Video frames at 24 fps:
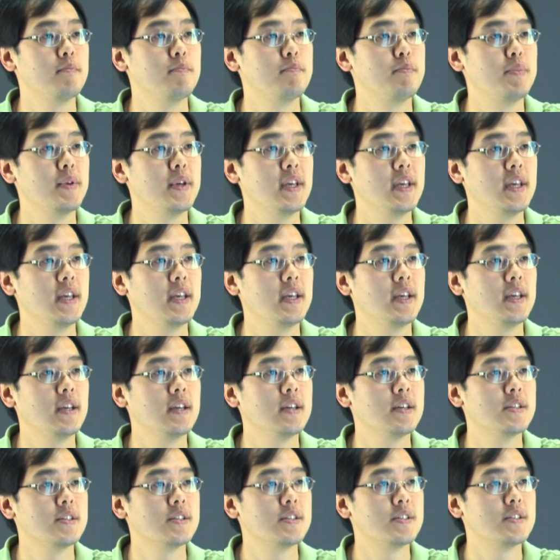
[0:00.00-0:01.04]
B,
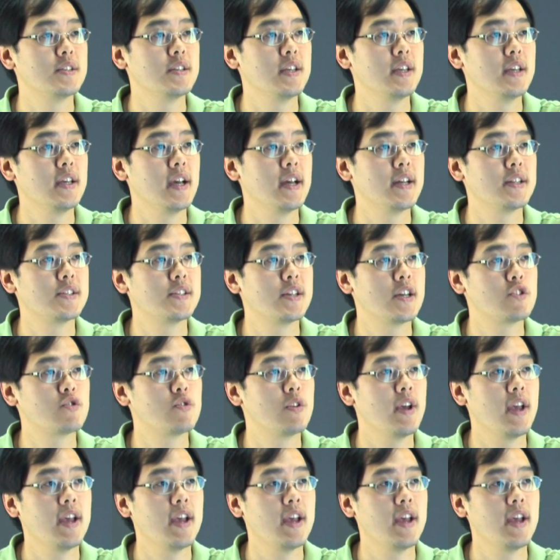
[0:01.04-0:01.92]
C, etc.